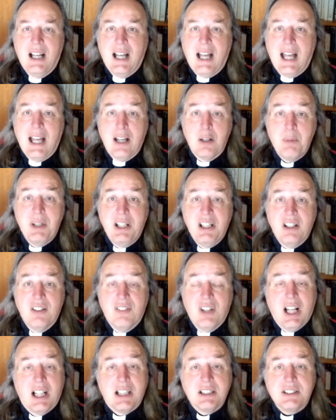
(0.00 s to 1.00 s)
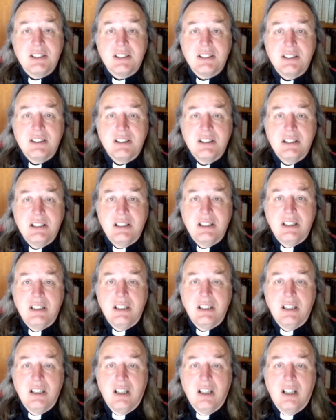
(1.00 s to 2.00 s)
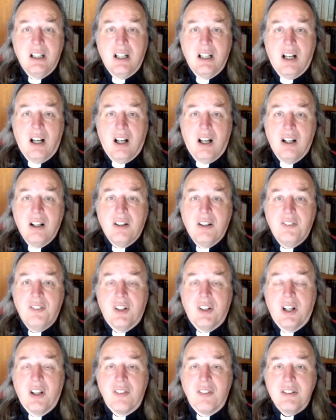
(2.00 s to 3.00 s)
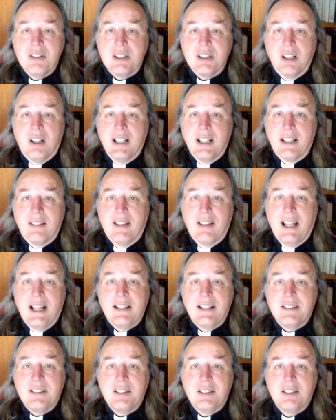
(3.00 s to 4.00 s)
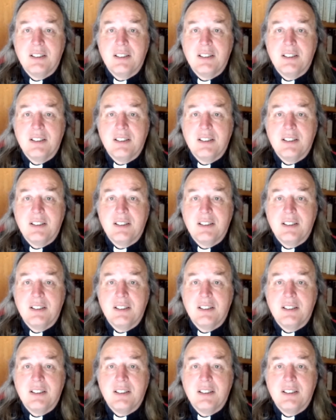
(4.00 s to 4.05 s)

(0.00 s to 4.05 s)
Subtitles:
How many of us are fathers like that?